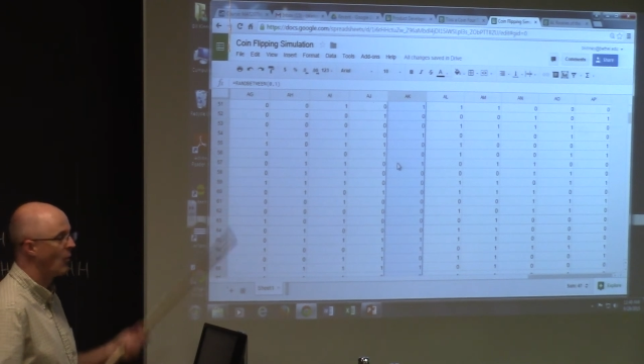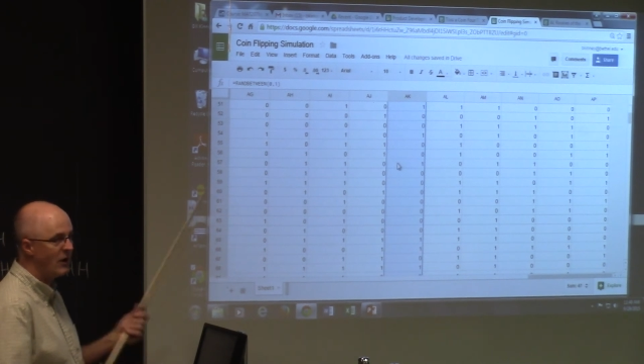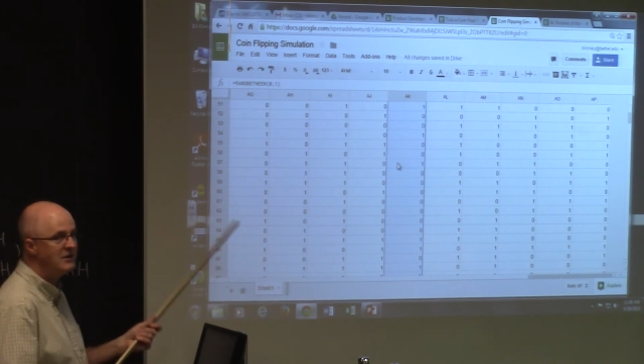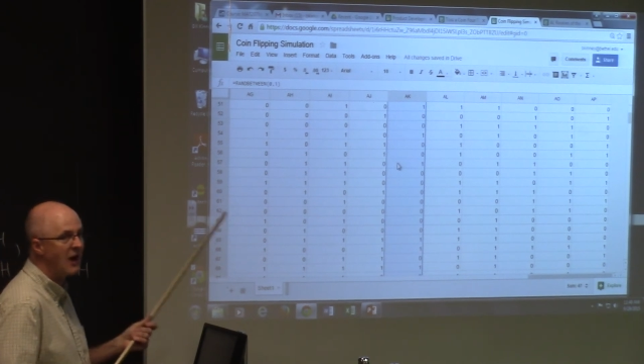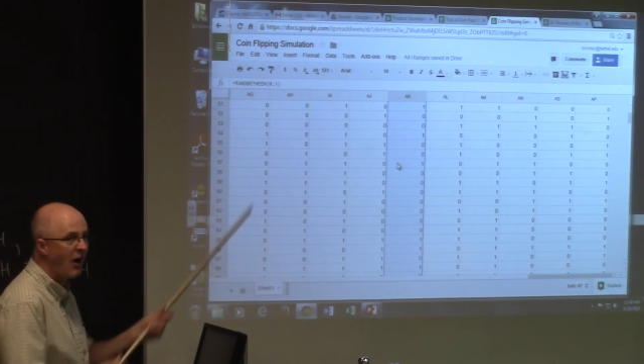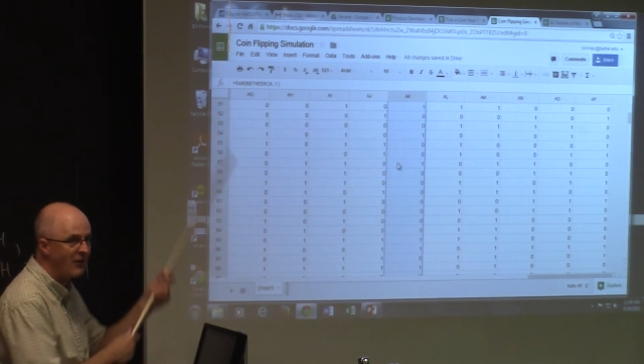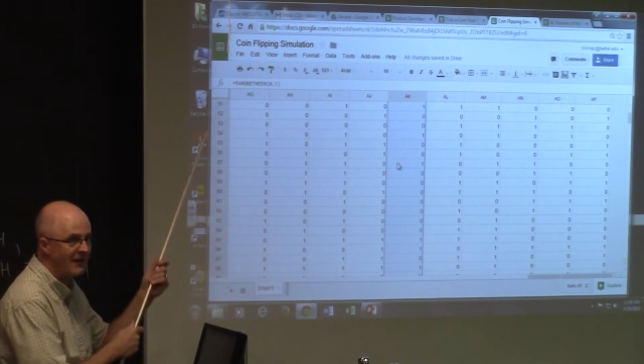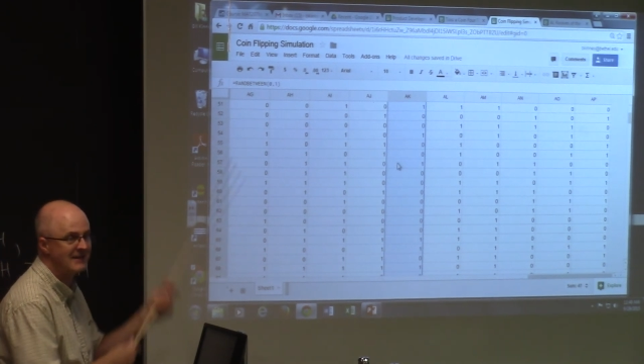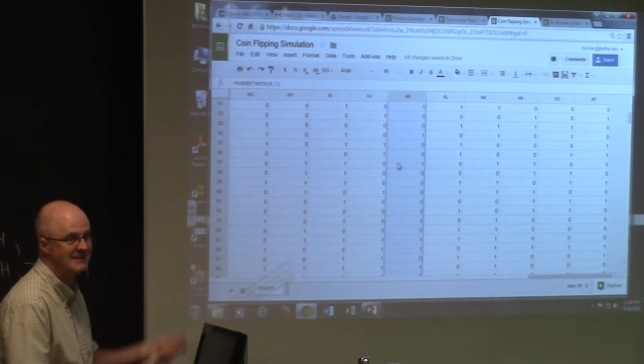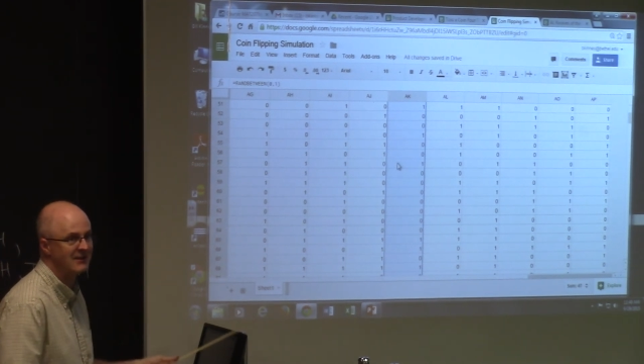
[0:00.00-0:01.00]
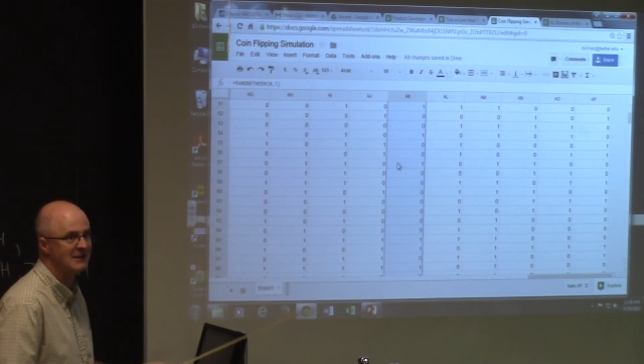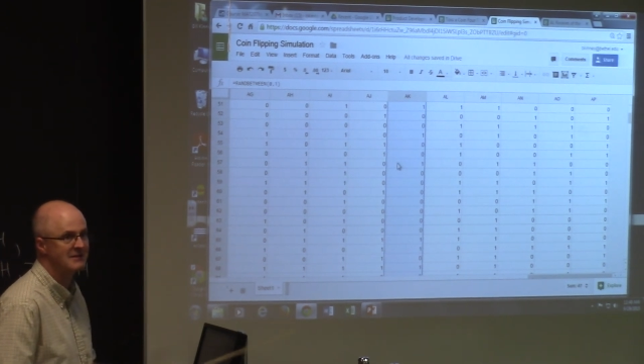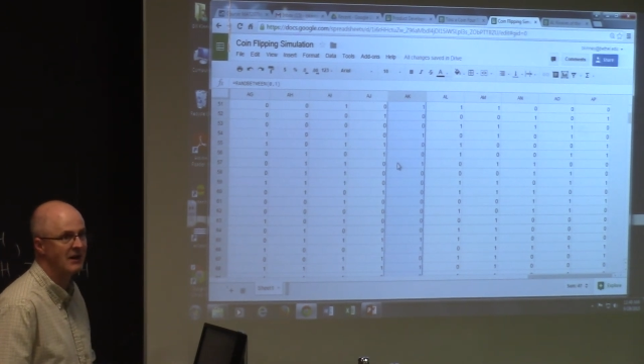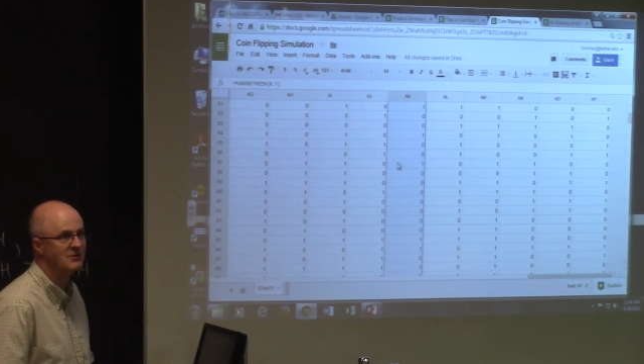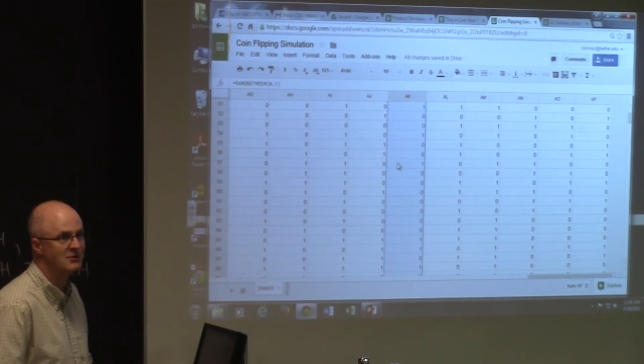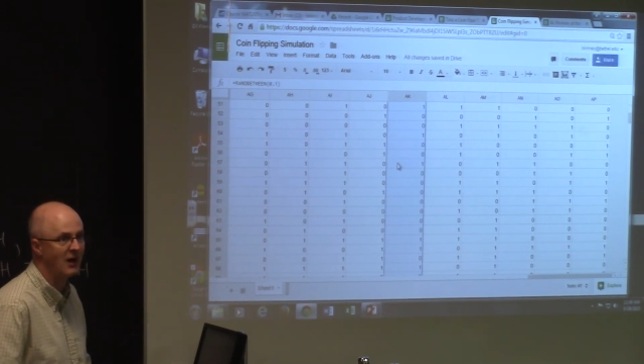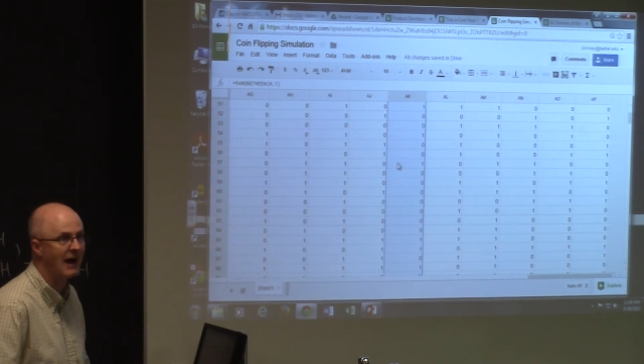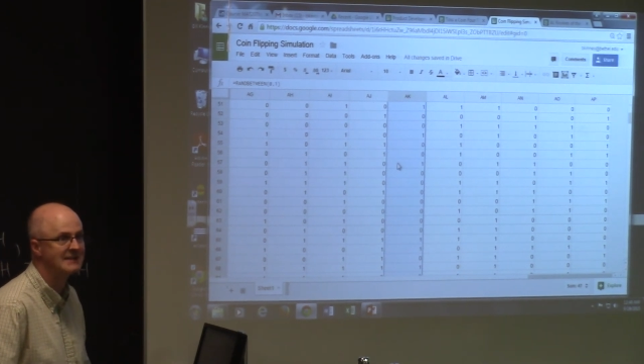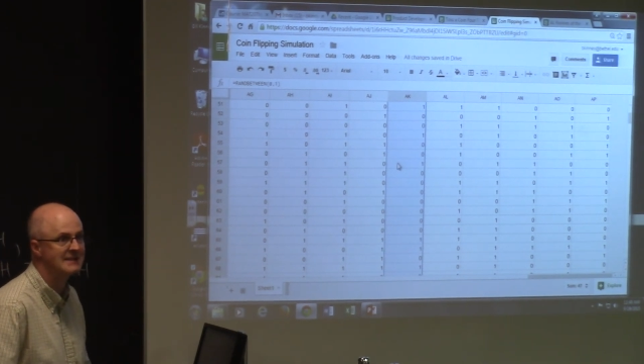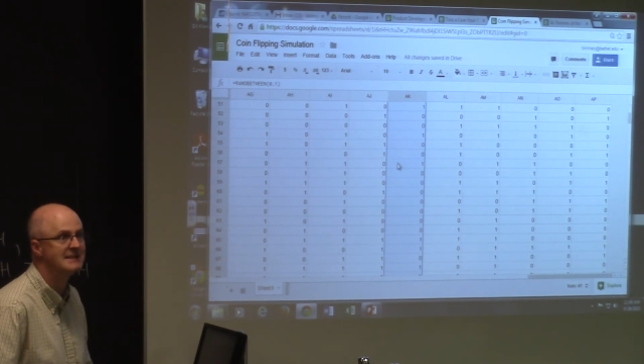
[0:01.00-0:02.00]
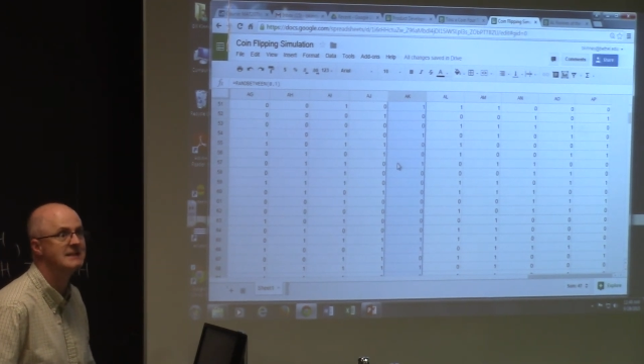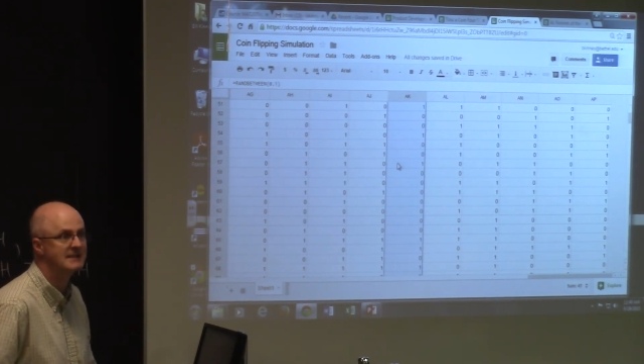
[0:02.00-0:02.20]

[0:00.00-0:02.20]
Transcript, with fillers: would know that in a series of 100 tosses,